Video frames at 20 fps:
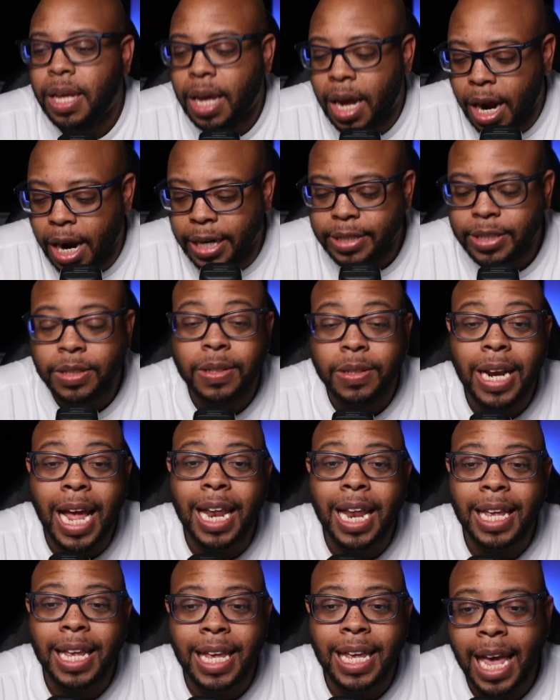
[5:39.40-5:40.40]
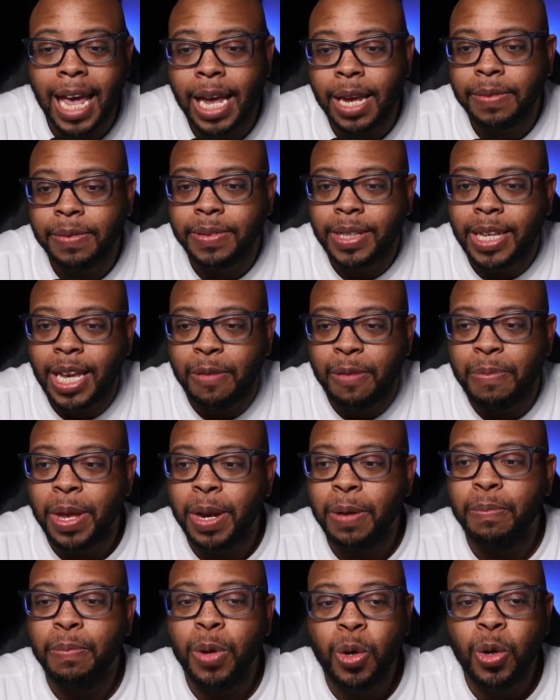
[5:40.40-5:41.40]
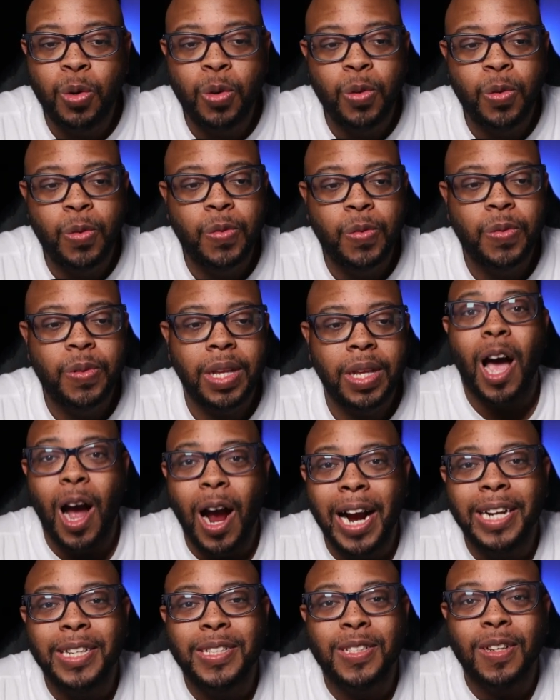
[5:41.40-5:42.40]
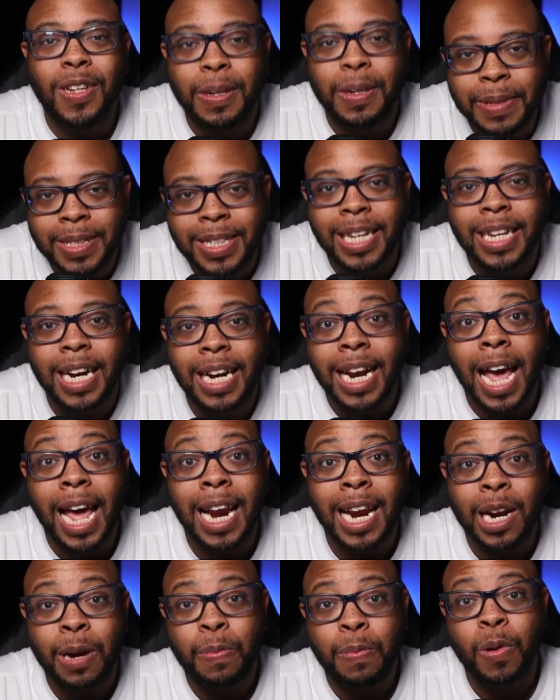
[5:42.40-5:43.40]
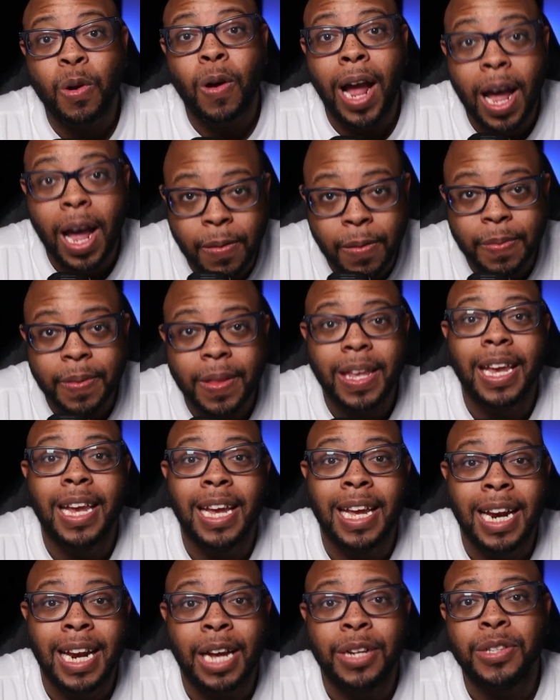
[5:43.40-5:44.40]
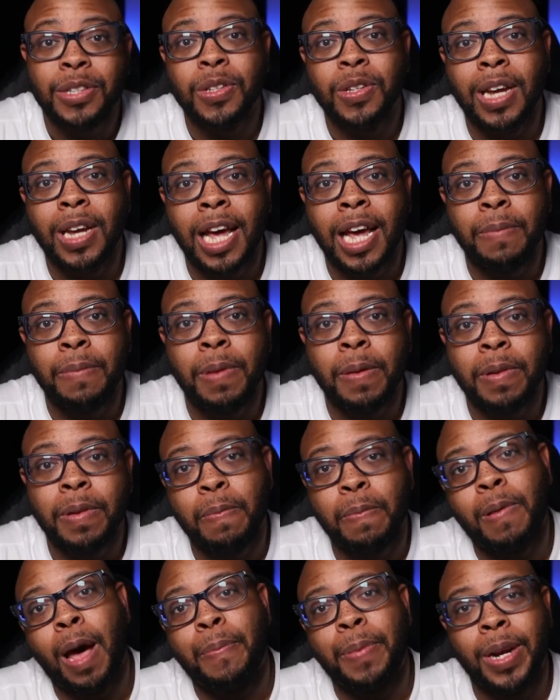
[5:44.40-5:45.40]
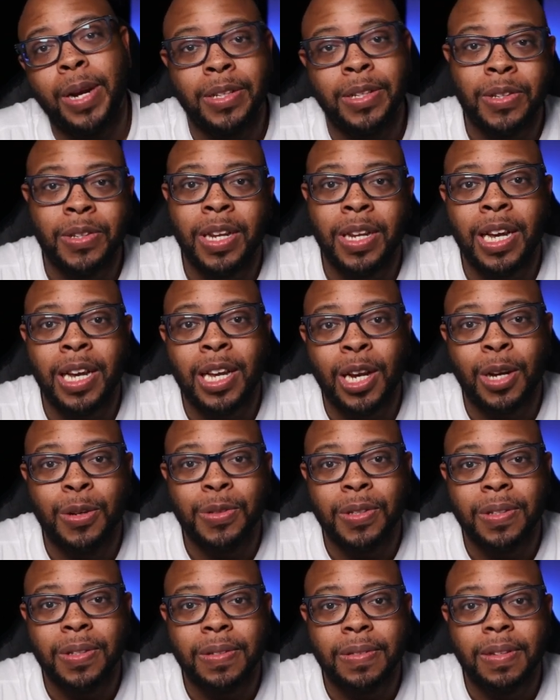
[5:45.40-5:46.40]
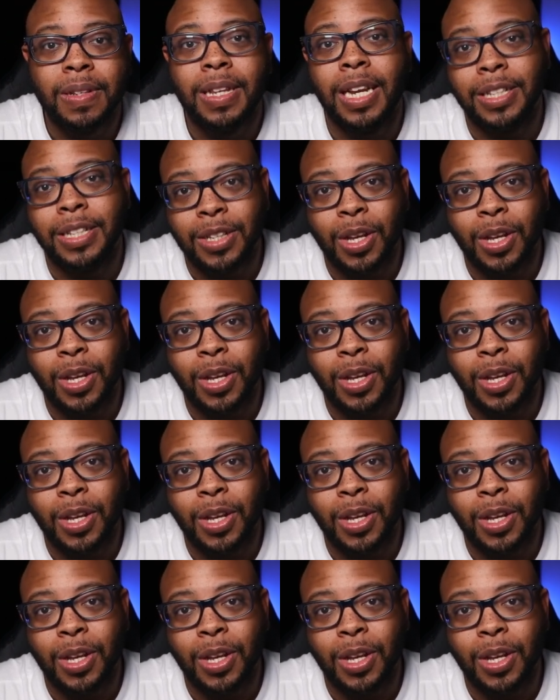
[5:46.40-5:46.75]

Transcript: all right, so now the games have been moved. All right, so let me take the 980 Pro out and I'll show you how to be able to pop it into the enclosure. Let's